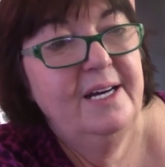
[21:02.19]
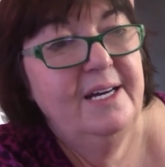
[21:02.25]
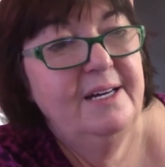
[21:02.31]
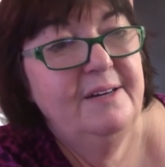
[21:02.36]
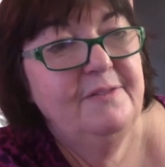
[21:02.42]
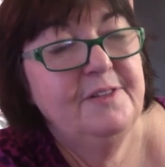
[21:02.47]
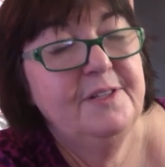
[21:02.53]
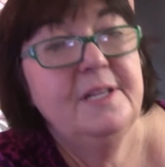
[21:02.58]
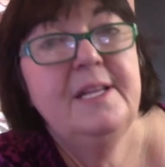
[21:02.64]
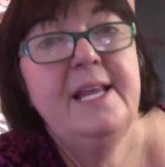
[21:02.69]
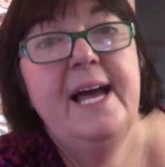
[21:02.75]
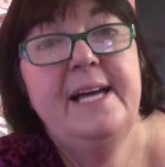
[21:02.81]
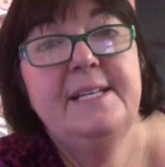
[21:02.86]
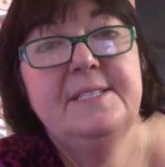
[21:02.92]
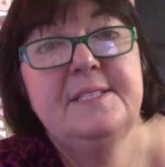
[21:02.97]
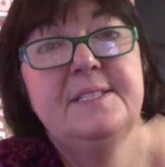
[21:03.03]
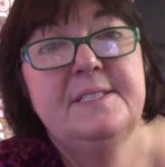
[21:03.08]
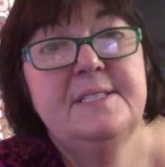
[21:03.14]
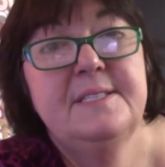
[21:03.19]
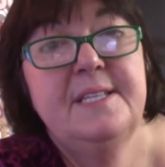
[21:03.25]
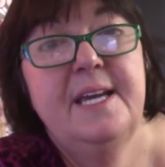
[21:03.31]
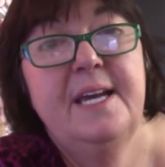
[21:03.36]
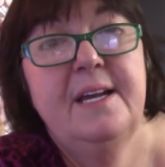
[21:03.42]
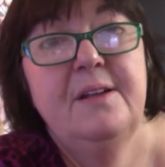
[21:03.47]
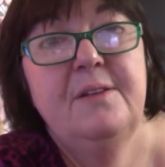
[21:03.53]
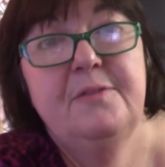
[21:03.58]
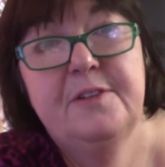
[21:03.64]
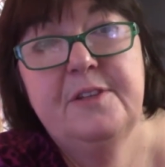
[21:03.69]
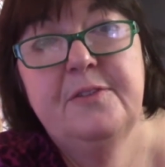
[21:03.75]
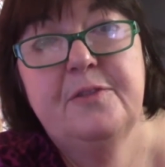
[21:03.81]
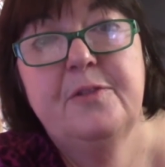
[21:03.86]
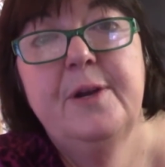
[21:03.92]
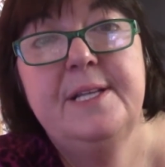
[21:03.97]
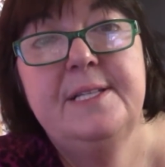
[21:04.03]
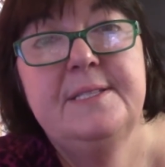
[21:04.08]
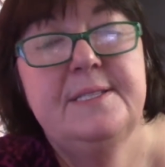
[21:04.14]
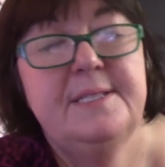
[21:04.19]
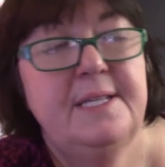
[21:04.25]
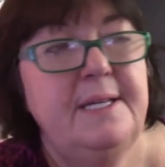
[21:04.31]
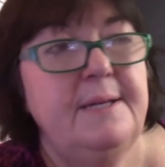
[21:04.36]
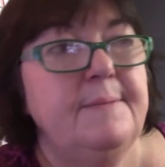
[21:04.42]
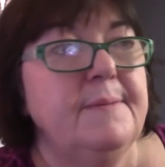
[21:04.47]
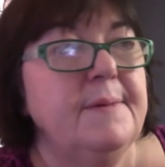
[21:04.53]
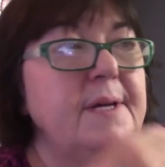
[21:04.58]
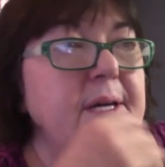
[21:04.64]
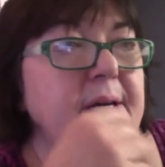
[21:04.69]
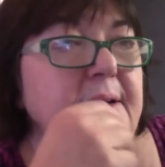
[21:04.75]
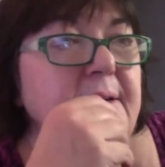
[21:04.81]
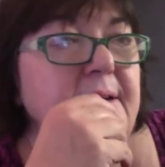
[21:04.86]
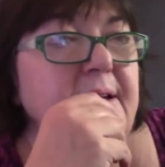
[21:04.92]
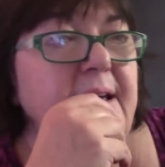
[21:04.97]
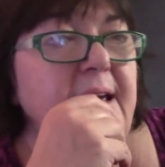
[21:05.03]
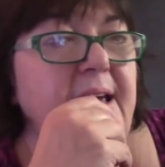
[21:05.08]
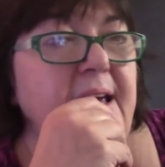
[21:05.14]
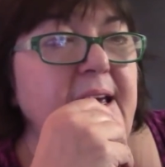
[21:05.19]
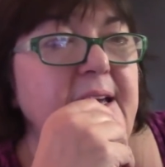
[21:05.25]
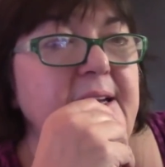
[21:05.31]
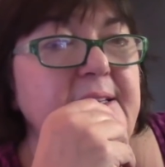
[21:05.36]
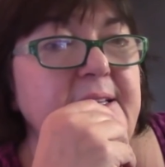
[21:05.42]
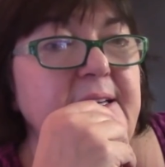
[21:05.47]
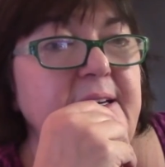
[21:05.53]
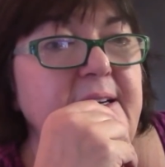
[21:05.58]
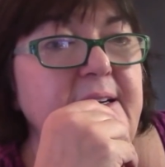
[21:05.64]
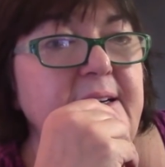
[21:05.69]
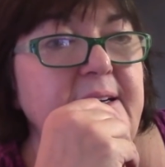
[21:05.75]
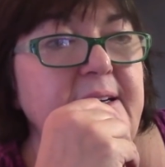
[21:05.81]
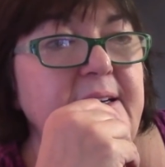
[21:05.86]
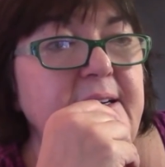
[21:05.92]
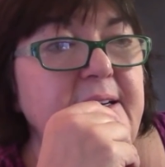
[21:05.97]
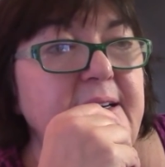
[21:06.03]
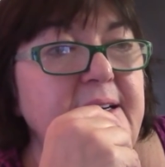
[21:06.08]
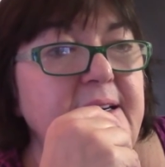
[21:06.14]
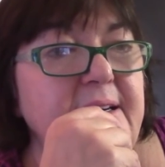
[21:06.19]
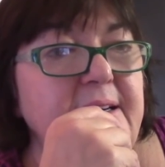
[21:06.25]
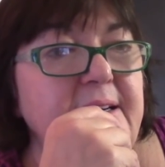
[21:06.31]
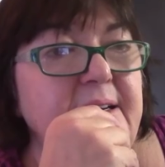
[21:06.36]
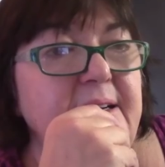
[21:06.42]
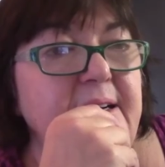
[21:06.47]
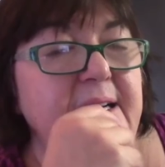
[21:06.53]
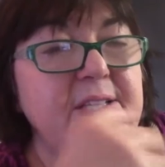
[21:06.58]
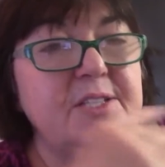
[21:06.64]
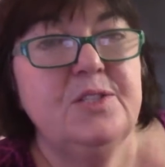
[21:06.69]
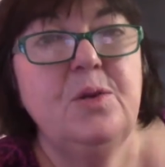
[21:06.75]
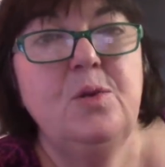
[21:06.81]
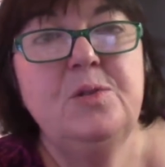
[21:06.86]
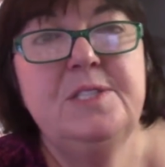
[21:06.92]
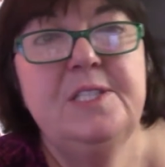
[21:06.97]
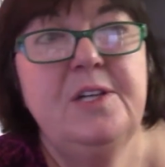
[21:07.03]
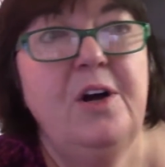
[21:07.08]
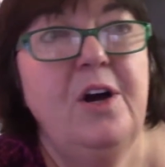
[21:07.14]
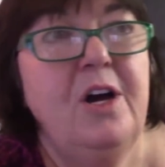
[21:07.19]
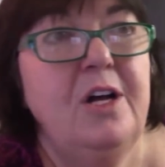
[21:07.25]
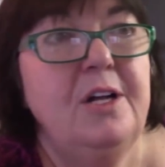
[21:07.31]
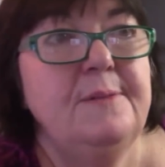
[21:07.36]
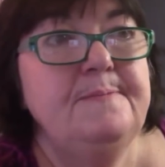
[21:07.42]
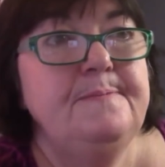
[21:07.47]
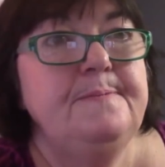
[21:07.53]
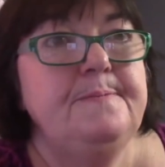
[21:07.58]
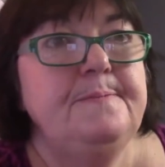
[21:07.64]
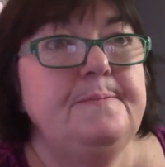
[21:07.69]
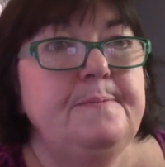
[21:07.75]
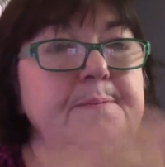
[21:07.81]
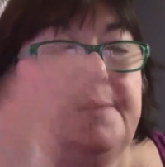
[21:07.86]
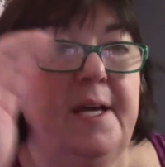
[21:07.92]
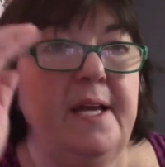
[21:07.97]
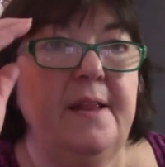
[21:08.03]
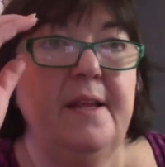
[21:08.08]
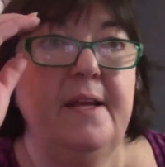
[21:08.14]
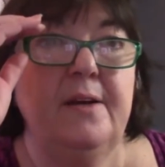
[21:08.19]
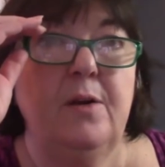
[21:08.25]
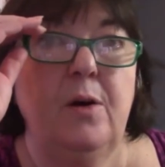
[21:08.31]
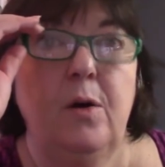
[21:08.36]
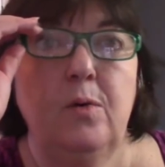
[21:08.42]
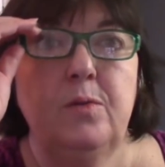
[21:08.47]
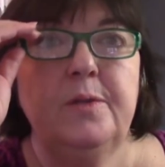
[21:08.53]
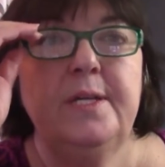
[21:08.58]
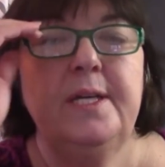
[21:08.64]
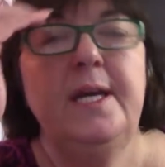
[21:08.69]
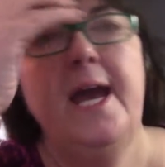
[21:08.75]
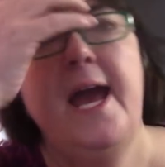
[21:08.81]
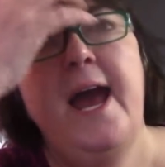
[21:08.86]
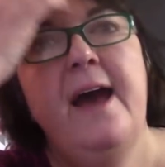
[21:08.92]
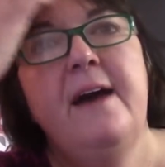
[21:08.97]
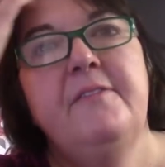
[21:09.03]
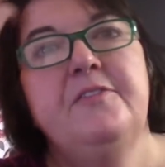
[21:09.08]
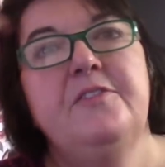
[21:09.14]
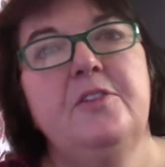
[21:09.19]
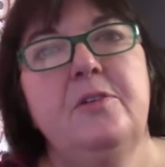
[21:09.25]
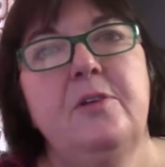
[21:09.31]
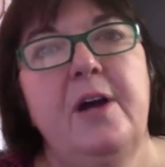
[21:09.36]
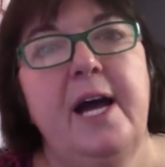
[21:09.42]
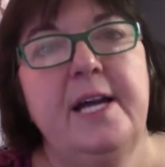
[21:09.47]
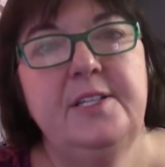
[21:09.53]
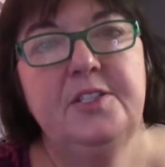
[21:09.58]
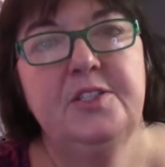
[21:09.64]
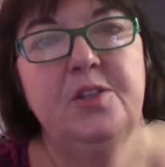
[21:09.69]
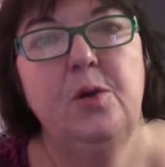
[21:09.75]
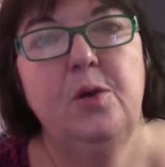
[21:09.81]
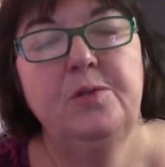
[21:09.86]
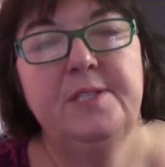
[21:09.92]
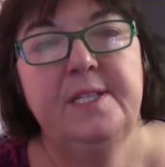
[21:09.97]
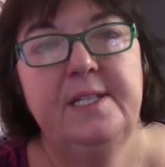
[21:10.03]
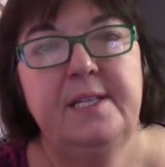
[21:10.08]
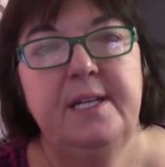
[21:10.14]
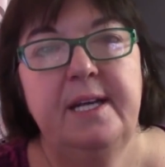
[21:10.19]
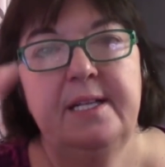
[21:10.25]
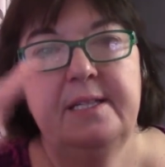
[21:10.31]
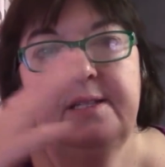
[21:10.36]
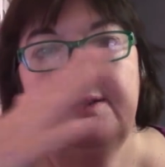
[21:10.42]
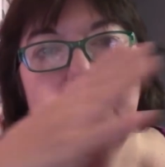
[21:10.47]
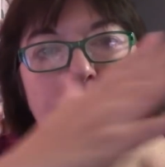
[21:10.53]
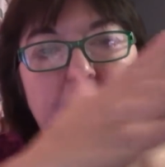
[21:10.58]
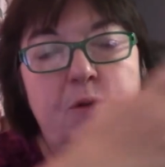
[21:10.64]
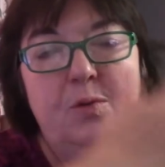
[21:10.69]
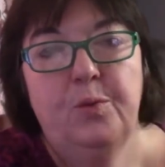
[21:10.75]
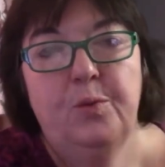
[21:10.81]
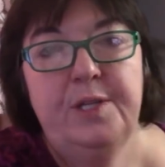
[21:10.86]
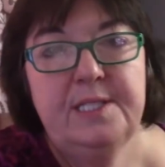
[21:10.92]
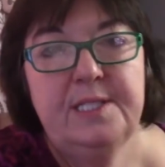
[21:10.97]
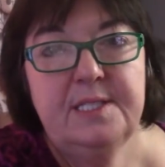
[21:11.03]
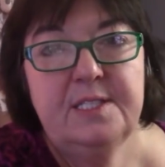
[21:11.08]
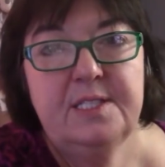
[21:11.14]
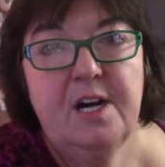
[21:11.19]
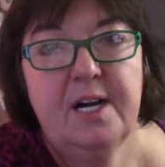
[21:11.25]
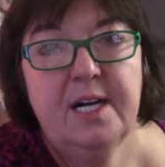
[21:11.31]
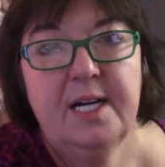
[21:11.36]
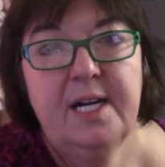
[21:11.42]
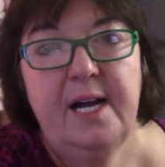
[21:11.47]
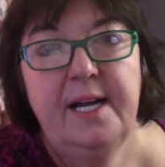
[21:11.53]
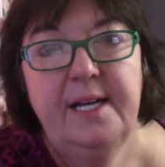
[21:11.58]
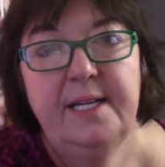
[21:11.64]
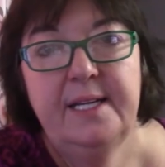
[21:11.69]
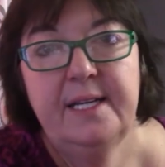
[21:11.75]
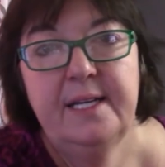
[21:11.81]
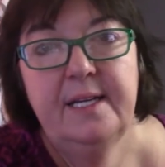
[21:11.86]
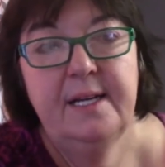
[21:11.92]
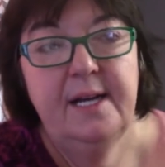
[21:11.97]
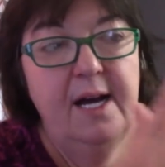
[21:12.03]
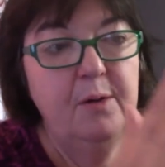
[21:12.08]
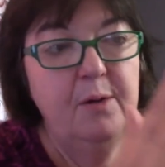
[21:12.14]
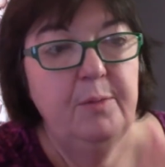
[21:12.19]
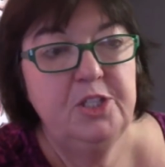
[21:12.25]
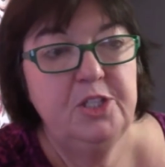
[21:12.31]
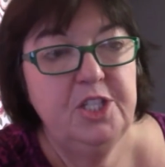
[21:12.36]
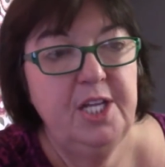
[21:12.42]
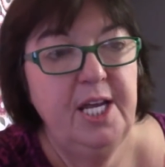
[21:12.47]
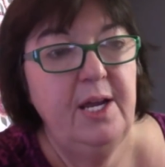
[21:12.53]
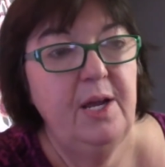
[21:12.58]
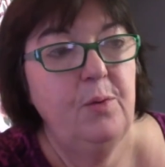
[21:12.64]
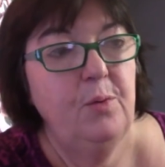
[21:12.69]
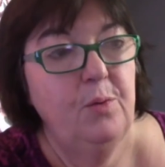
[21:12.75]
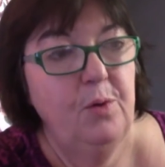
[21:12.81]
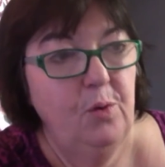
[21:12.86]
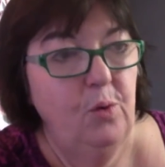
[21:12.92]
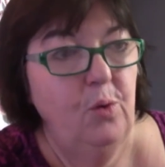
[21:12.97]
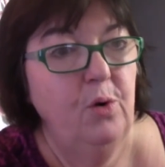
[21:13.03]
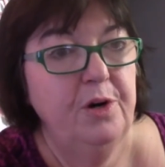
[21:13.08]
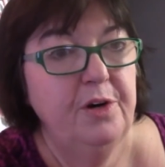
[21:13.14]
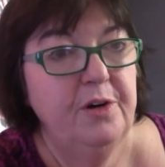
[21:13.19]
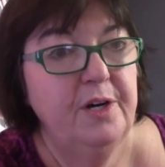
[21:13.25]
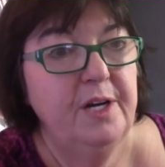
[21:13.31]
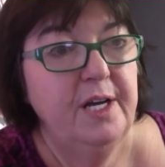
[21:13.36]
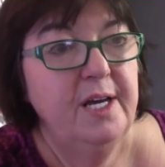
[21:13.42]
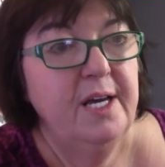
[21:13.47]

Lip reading: for the last sale, for the Frenzy, and I sold it all, and then only after I sold it and went to start cutting how much they ordered,